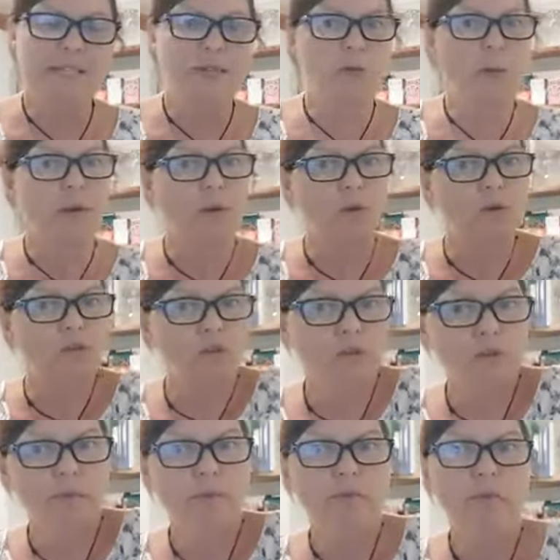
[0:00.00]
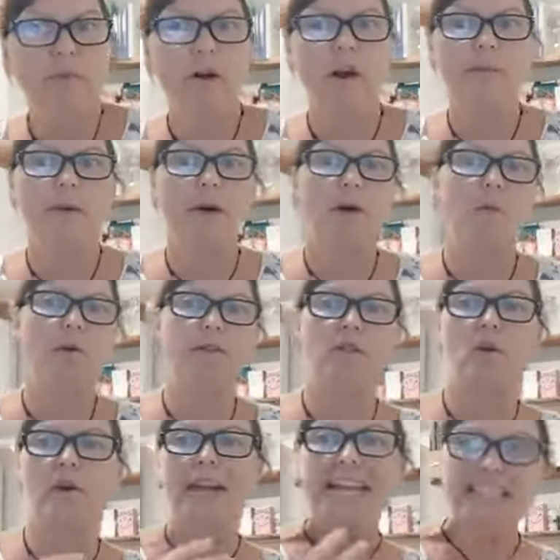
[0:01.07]
There's what we call soluble fibre, we've
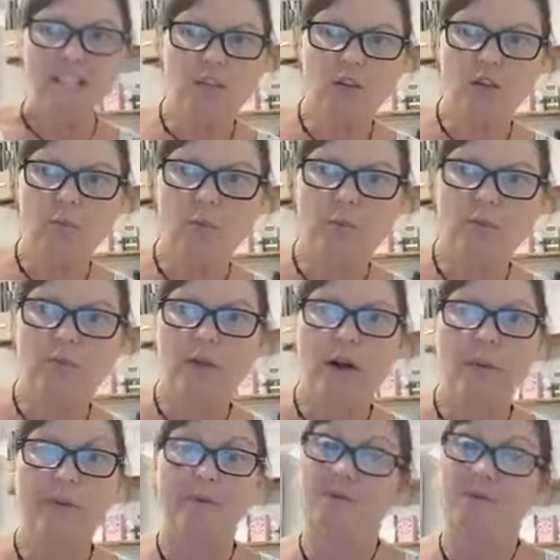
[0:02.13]
got insoluble fibre,